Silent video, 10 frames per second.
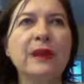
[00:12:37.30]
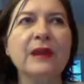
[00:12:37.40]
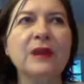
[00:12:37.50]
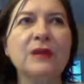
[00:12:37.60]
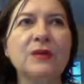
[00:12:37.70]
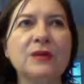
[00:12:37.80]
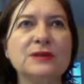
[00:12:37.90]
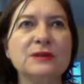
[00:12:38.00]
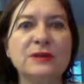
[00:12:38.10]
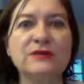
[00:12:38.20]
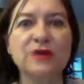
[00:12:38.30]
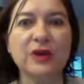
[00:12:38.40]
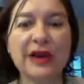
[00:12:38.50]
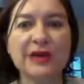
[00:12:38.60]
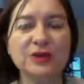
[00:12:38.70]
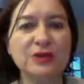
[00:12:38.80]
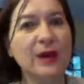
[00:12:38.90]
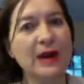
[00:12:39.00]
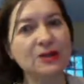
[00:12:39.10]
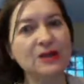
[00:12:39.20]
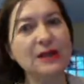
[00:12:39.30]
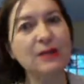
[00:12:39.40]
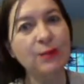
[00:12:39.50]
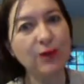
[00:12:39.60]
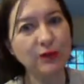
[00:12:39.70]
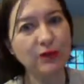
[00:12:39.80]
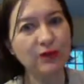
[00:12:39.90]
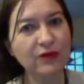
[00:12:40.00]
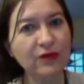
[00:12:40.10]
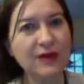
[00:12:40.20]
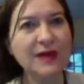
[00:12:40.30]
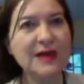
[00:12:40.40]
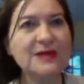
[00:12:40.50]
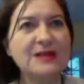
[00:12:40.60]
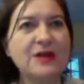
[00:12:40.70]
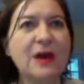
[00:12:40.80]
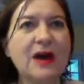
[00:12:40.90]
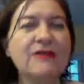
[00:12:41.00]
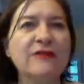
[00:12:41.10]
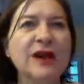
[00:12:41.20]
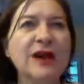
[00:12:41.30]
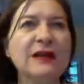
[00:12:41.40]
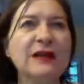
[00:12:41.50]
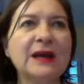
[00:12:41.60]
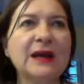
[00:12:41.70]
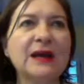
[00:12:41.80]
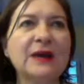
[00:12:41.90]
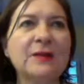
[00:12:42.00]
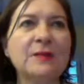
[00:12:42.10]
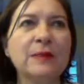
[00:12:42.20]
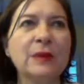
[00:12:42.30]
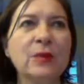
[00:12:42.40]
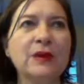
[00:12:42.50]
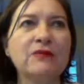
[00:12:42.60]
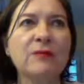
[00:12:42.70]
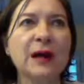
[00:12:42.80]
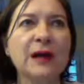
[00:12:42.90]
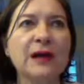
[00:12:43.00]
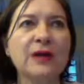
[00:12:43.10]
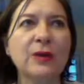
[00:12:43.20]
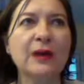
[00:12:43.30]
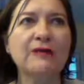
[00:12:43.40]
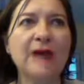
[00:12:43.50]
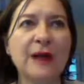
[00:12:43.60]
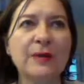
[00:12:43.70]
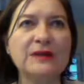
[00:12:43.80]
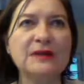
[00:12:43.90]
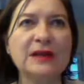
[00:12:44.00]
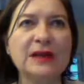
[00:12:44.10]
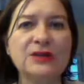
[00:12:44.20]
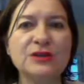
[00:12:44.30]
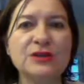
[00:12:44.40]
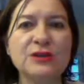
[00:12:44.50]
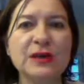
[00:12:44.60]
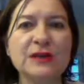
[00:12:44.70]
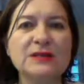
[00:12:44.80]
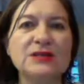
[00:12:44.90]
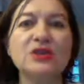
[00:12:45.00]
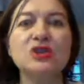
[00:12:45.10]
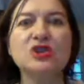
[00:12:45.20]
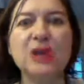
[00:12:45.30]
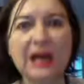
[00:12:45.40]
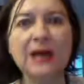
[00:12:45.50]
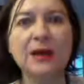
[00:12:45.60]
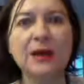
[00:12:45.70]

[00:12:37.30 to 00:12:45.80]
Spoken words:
you can sometimes forget to actually move. So I find one of my creative habits that I do is to shake